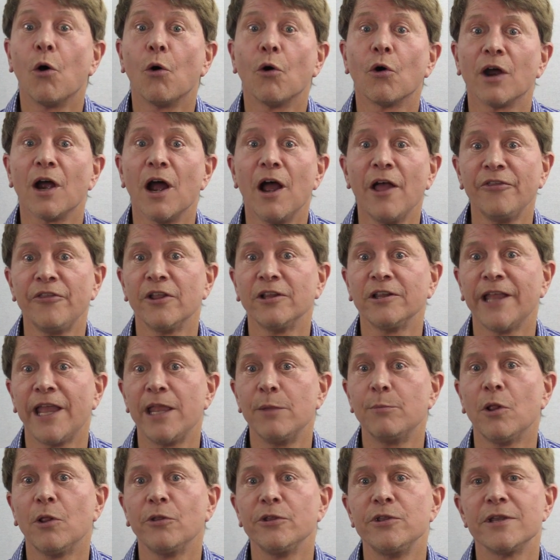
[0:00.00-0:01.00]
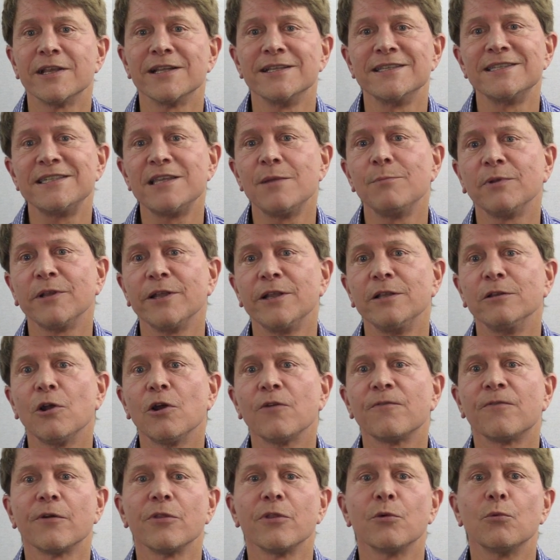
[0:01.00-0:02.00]
or on the label you can simply
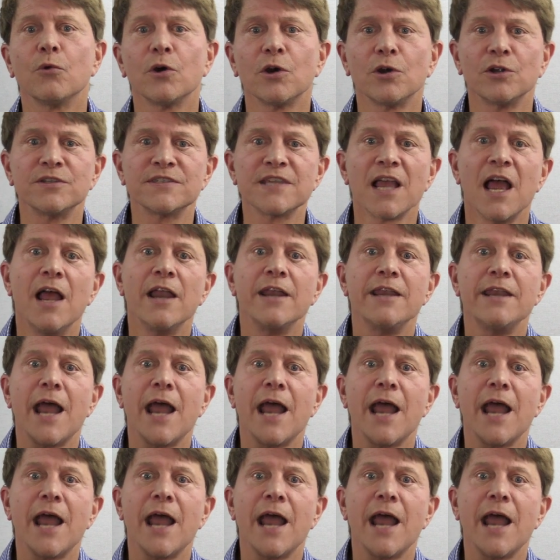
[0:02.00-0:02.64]
look for the words